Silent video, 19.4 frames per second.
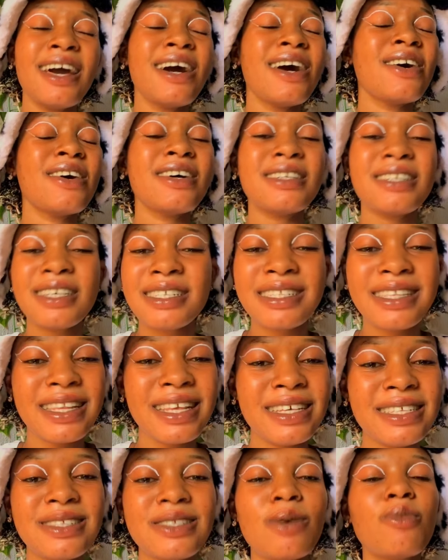honestly,
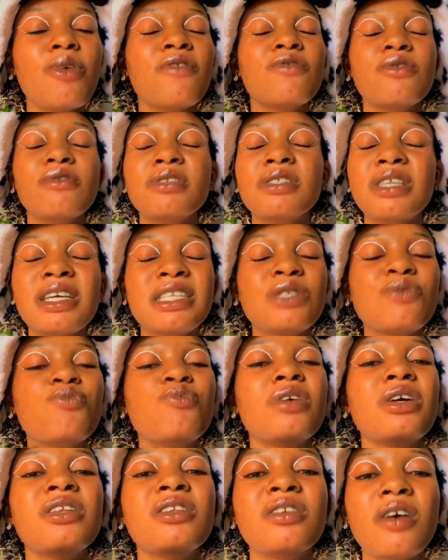some of those things
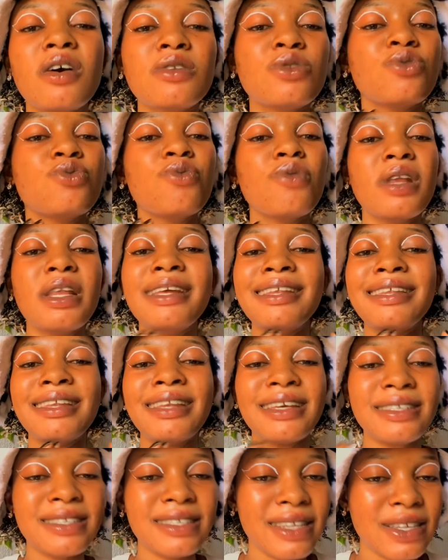were not really
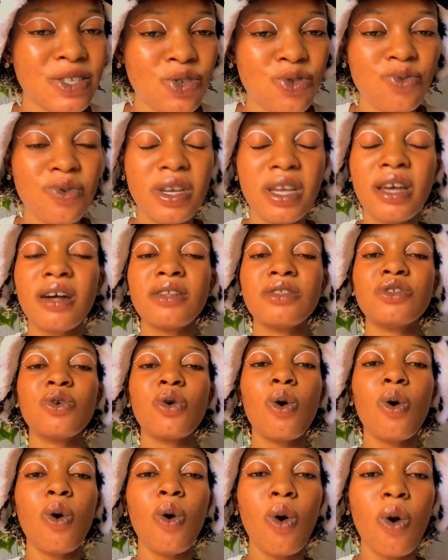necessary at
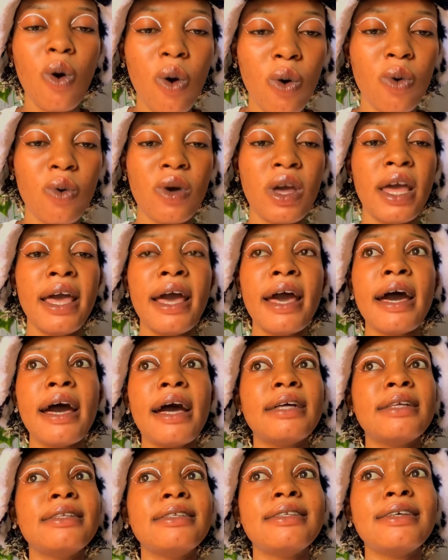all.
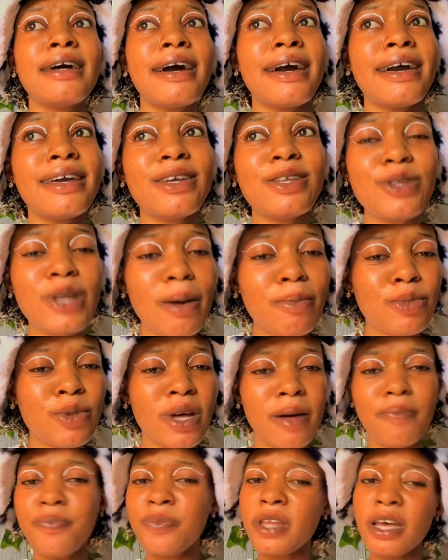And
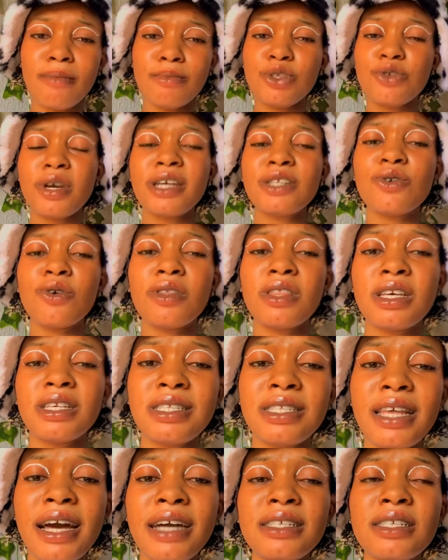I'm trying to
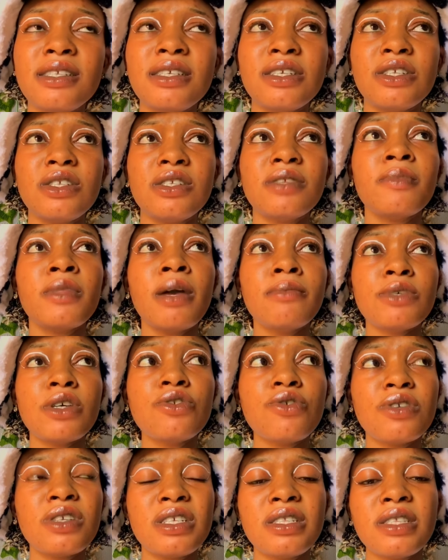understand this
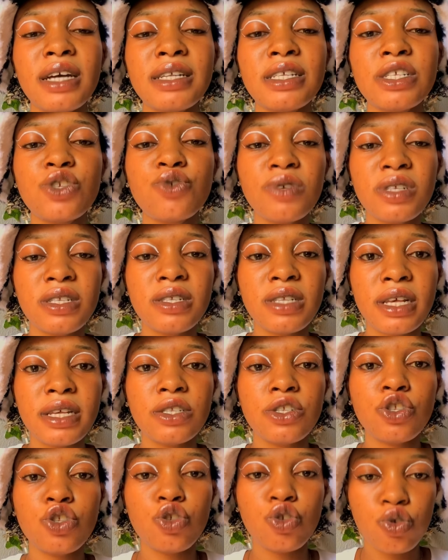recent
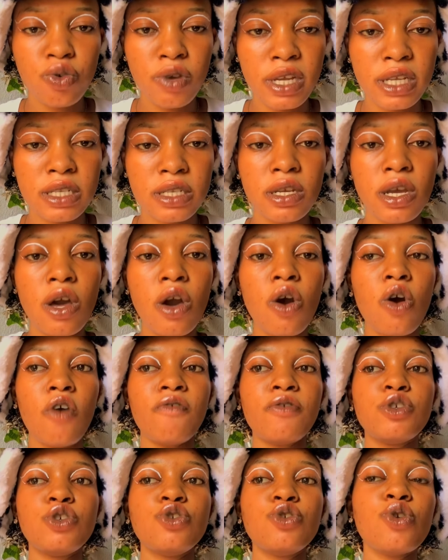trend of
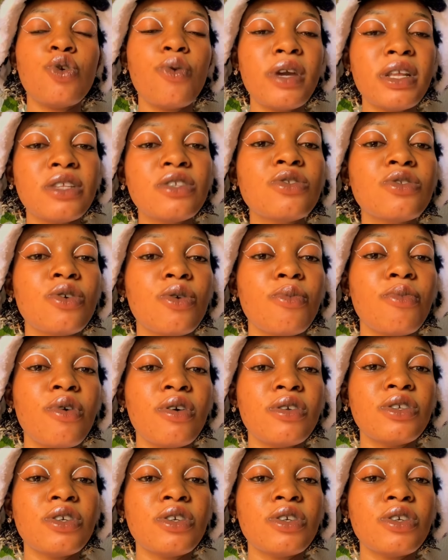showing so much,